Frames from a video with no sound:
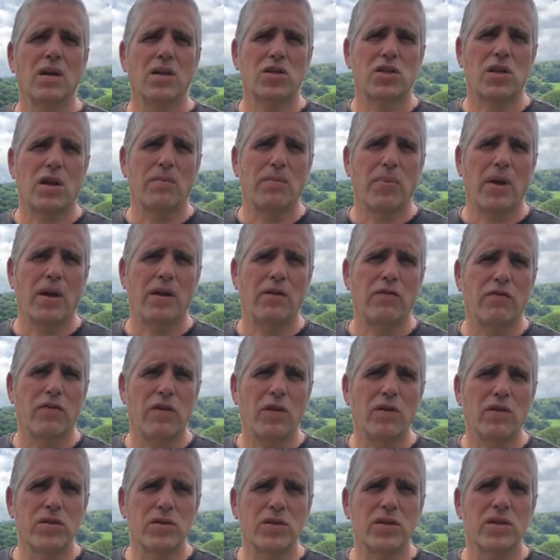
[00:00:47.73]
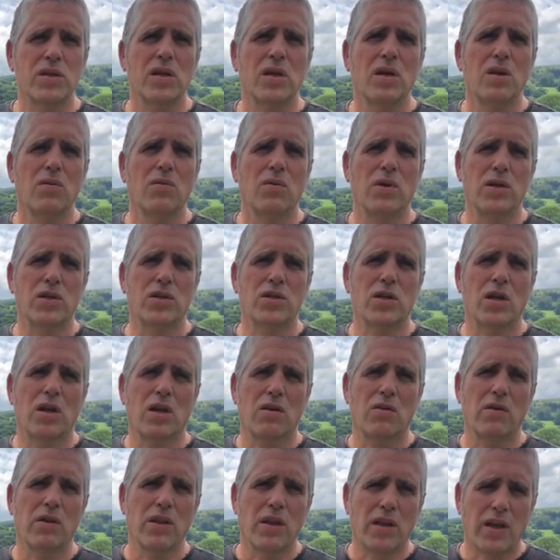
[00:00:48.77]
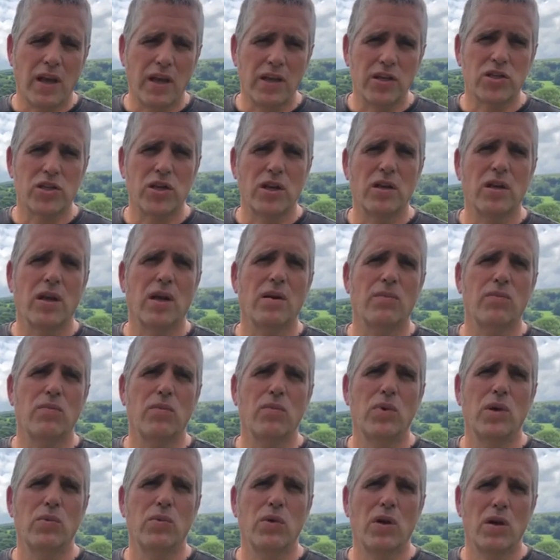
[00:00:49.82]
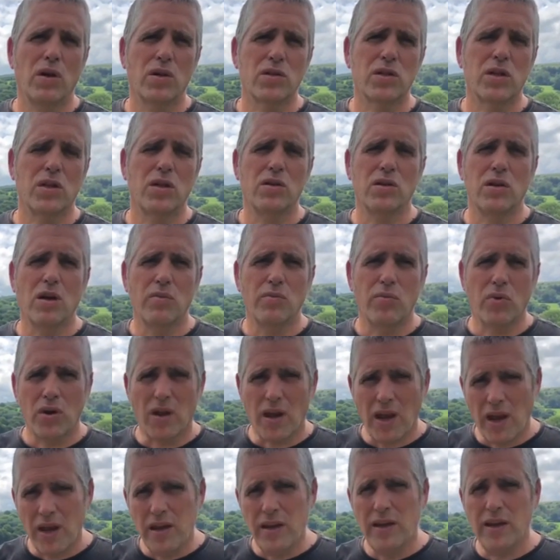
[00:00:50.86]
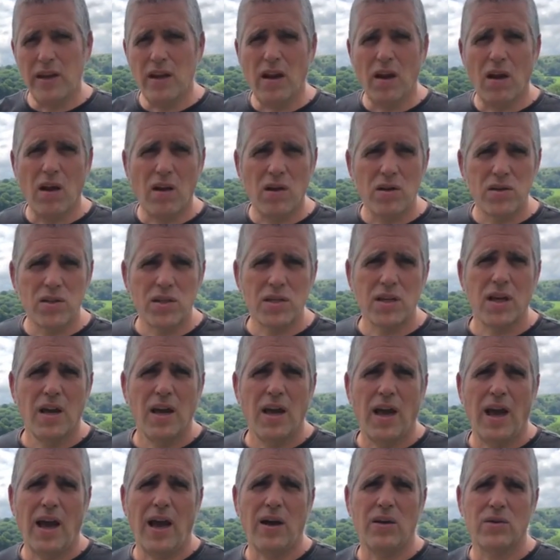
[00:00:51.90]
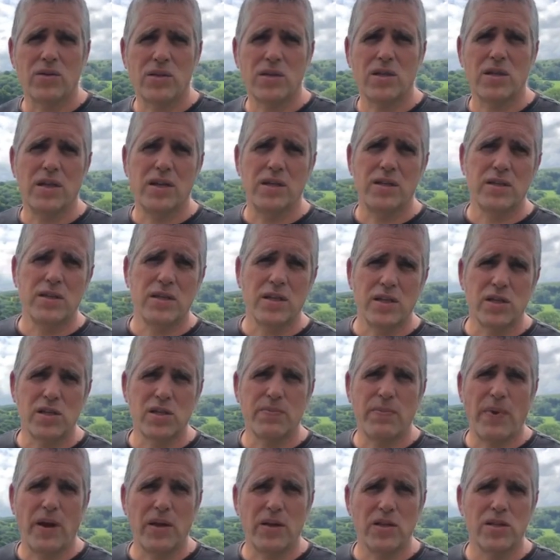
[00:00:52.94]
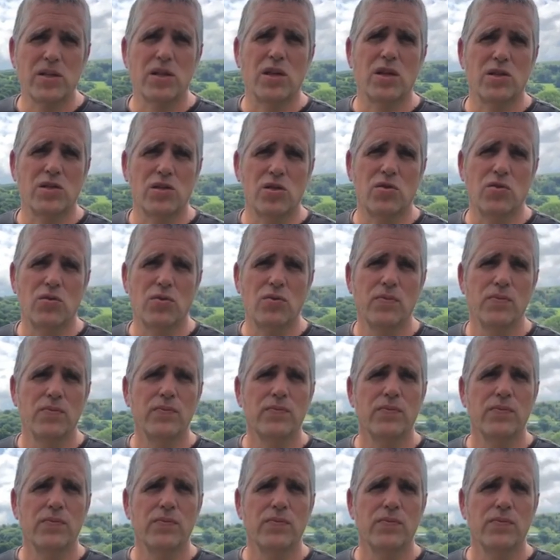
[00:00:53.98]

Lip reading: champagne flutes which are in the kitchen, and we would ask that you don't bring any glass out into this space at all.